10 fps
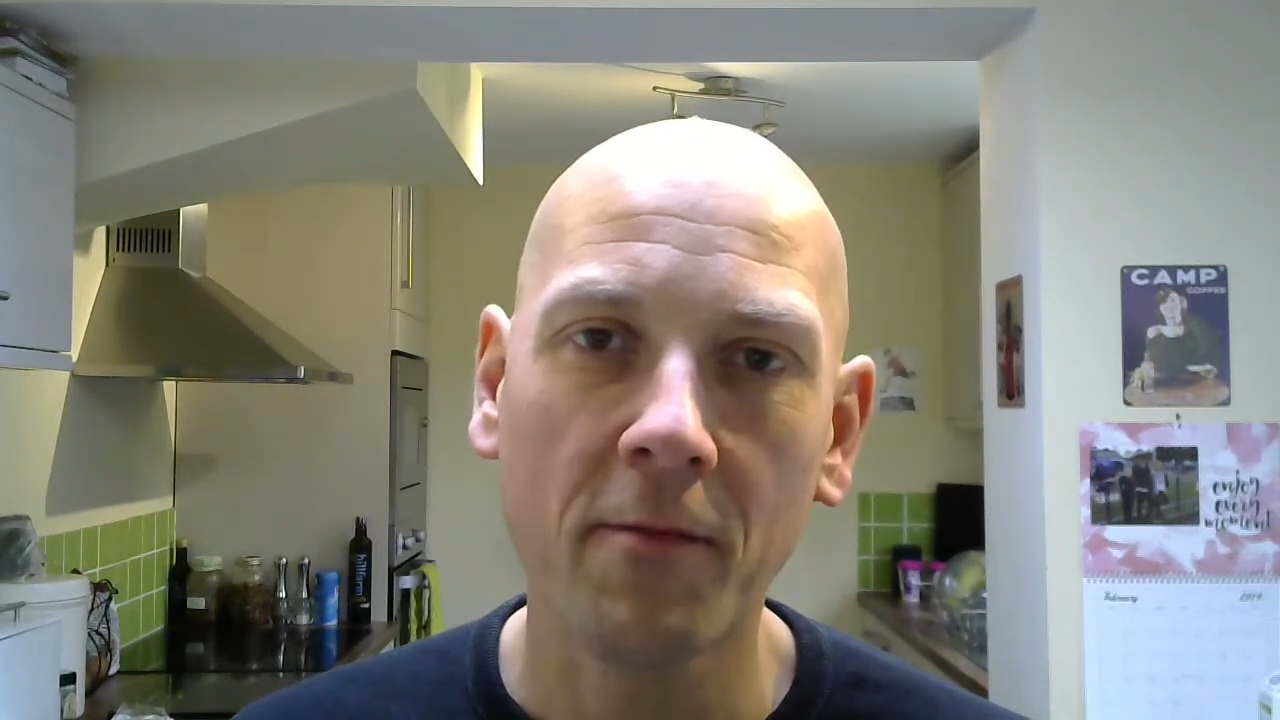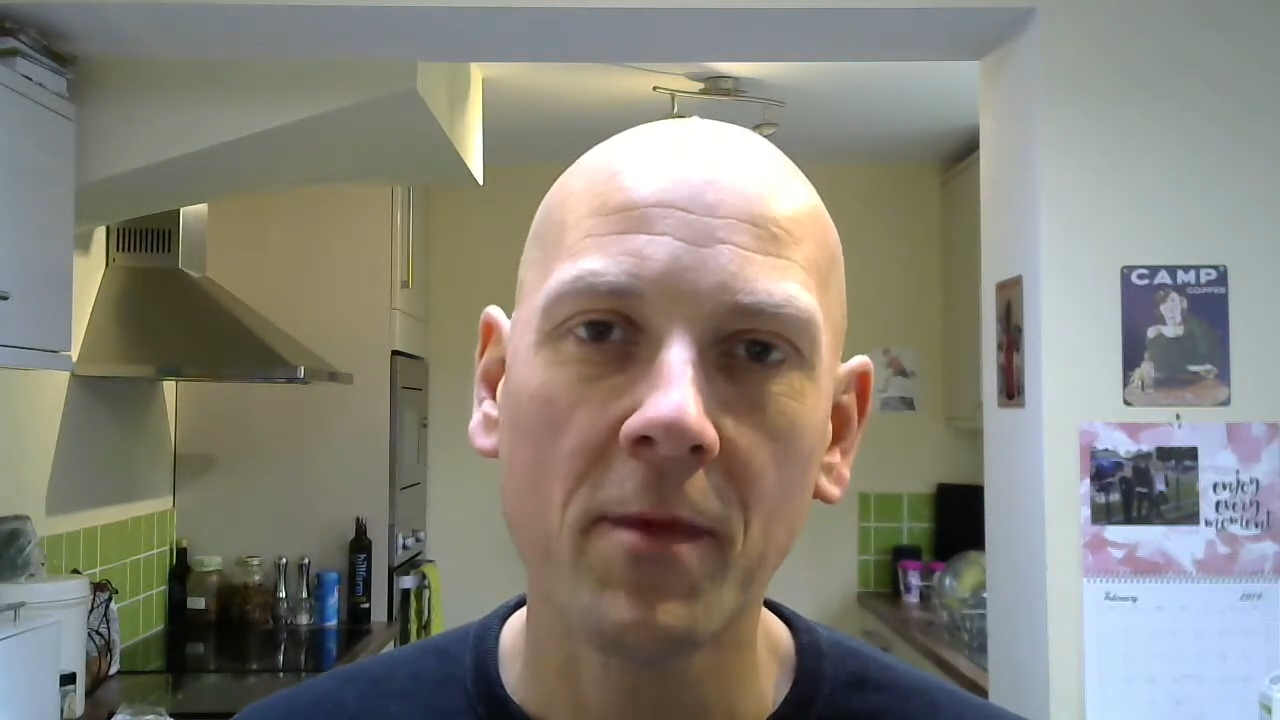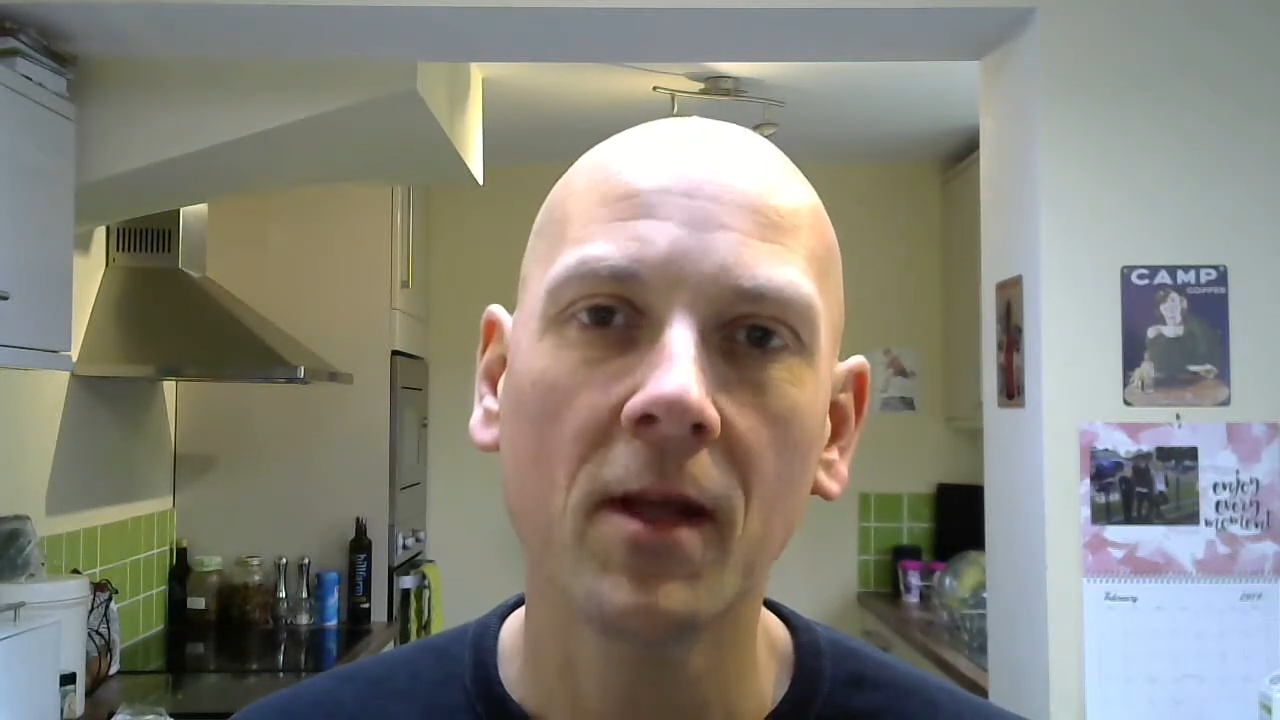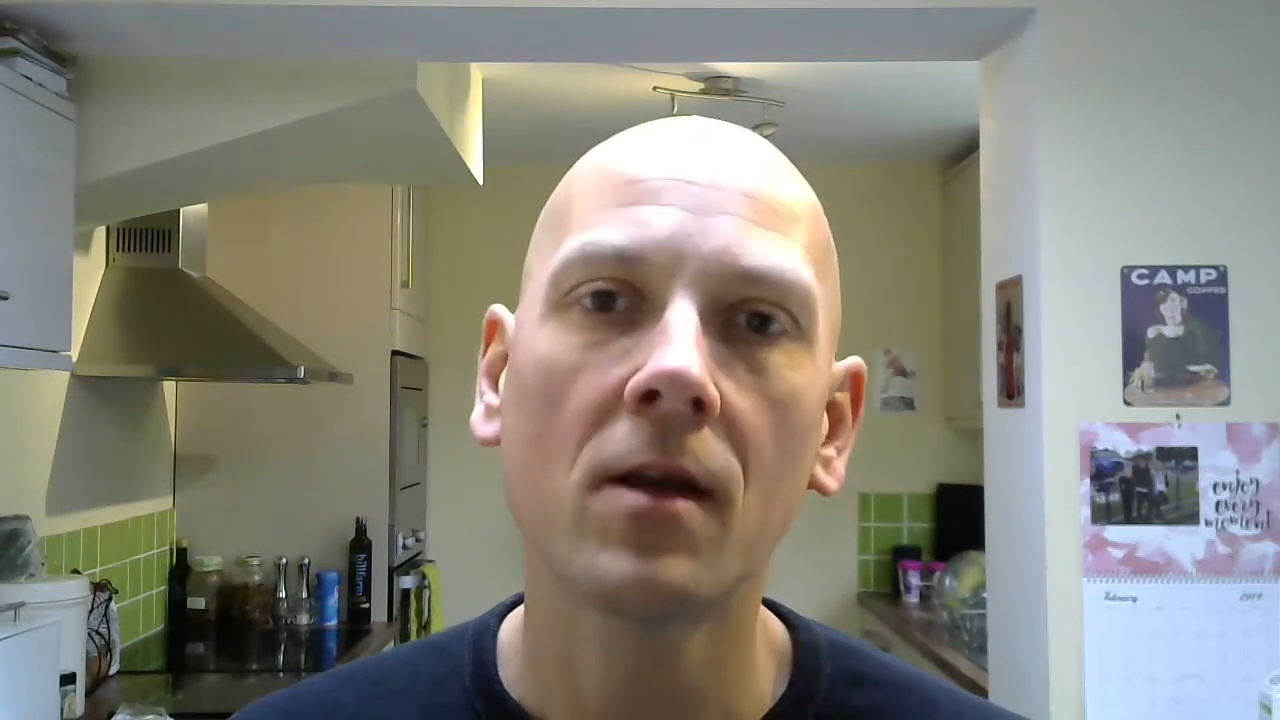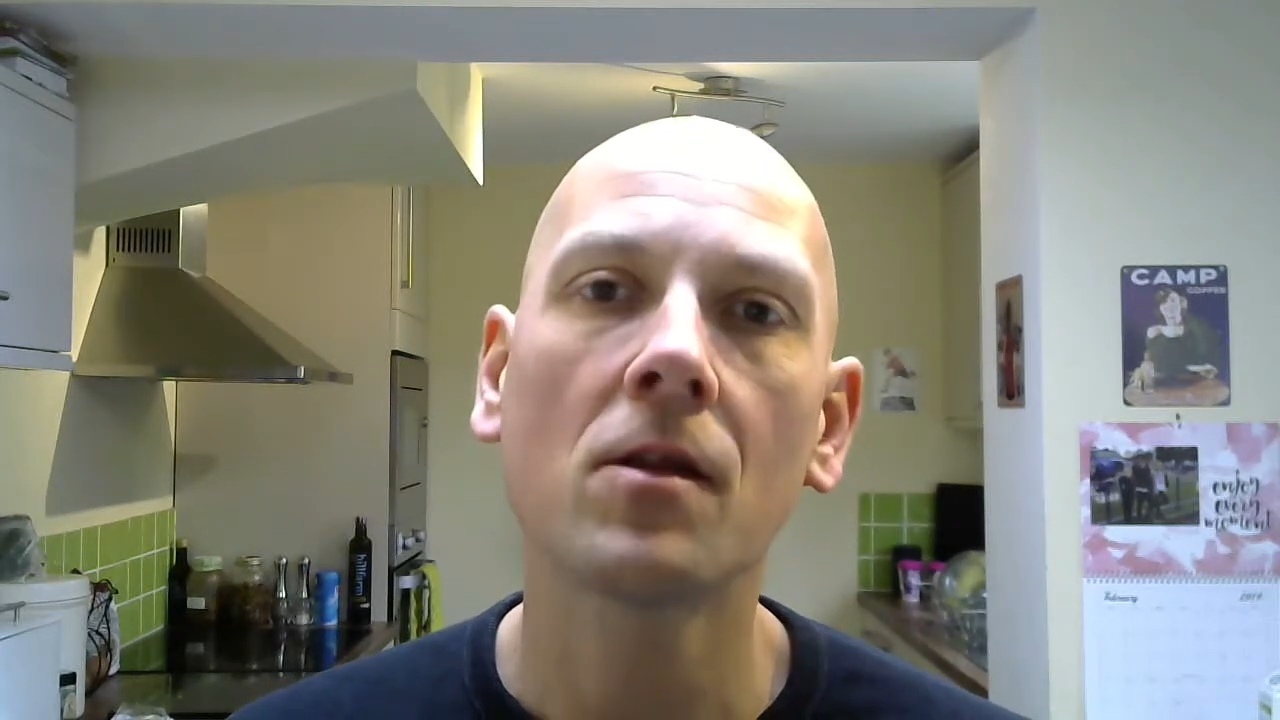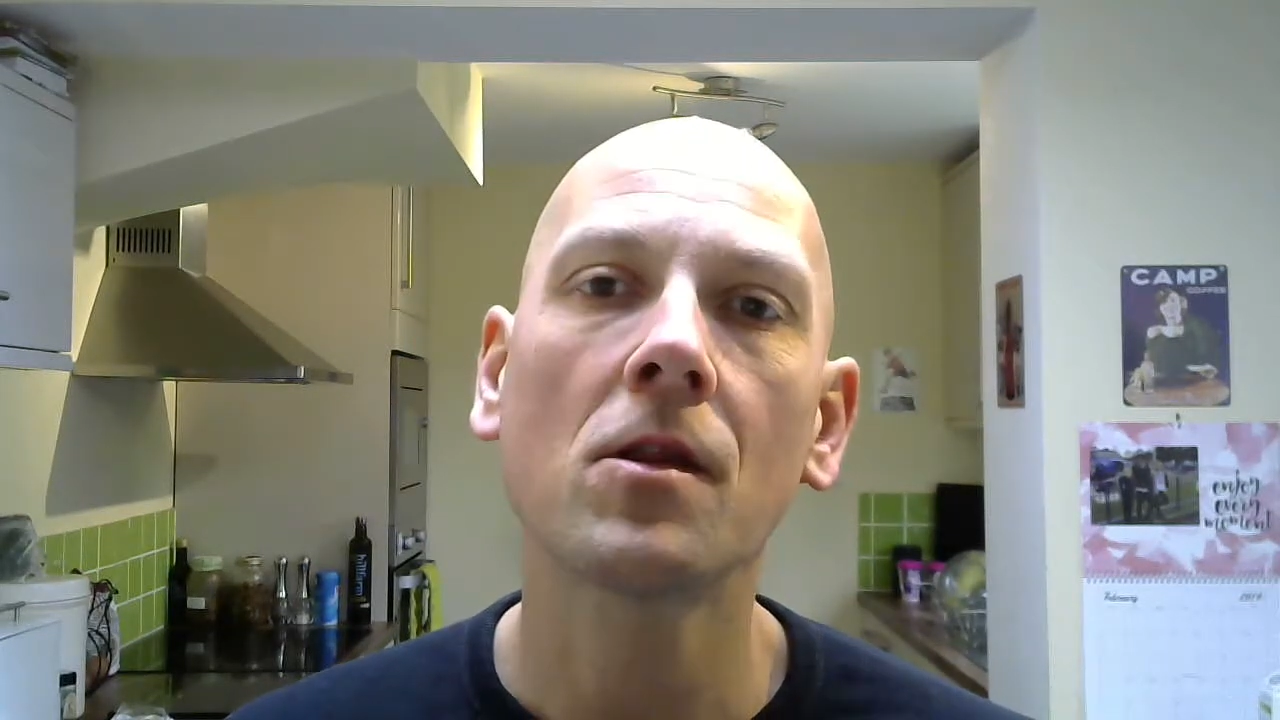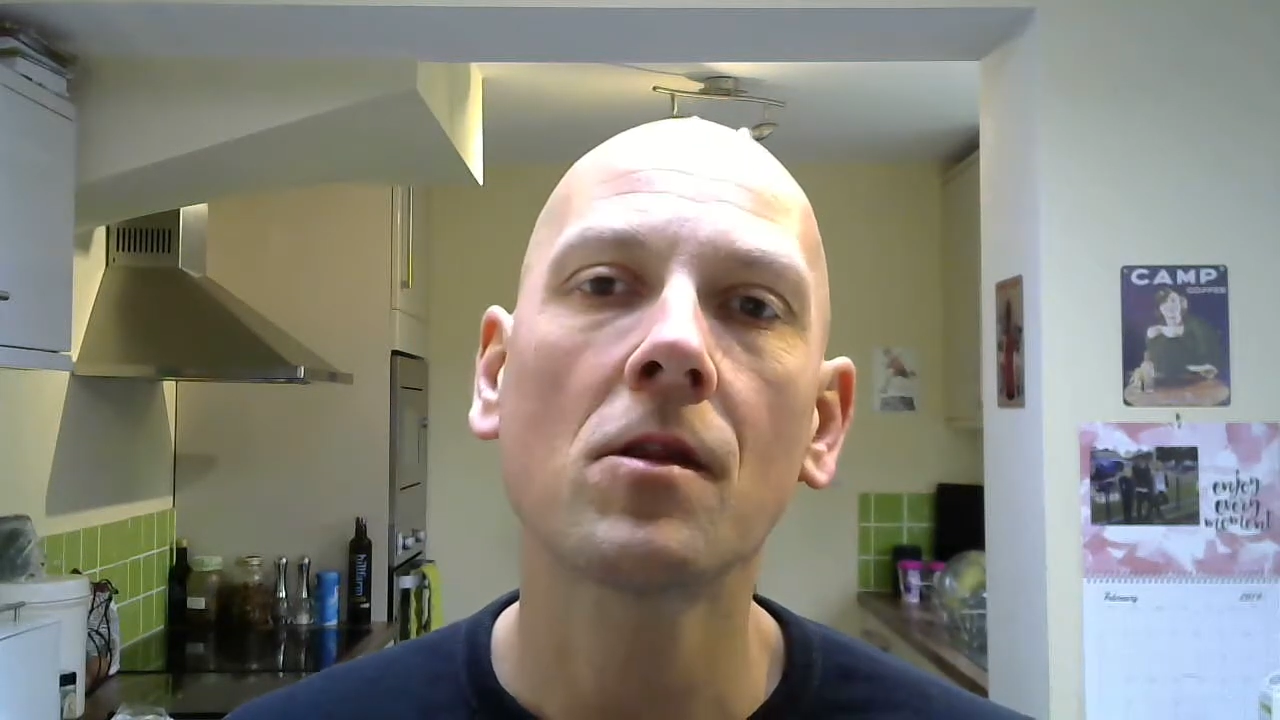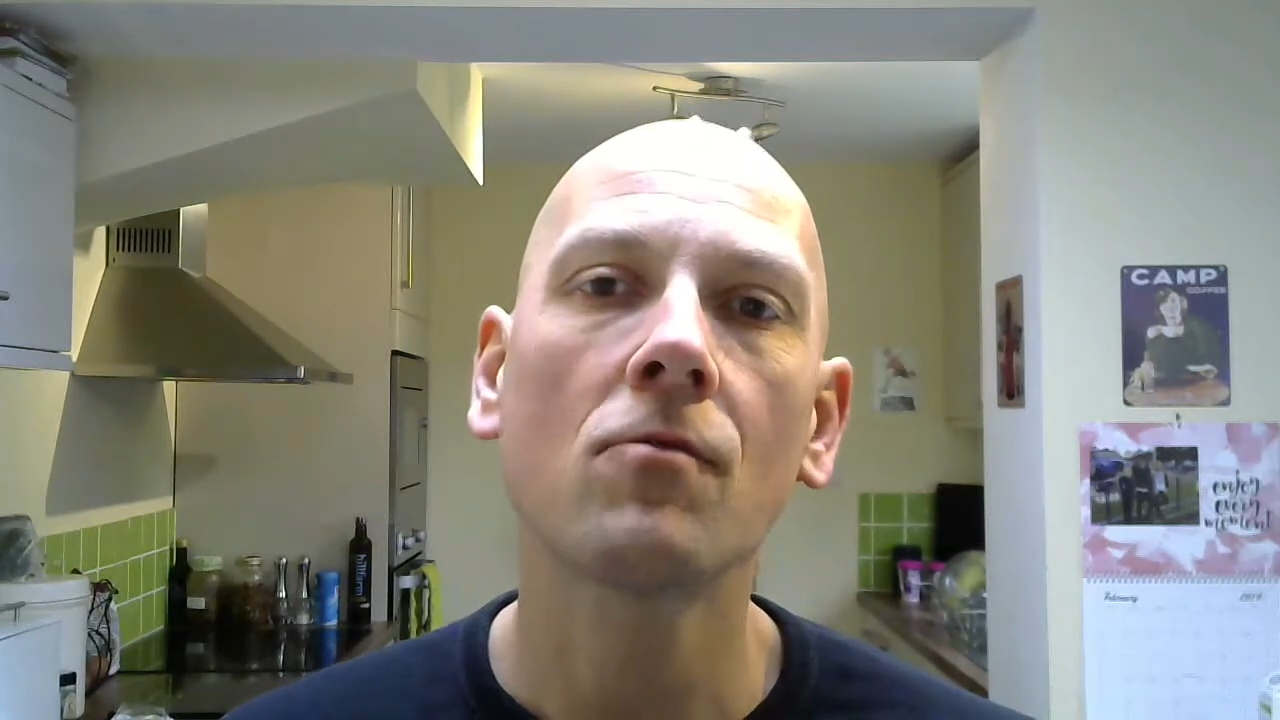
minutes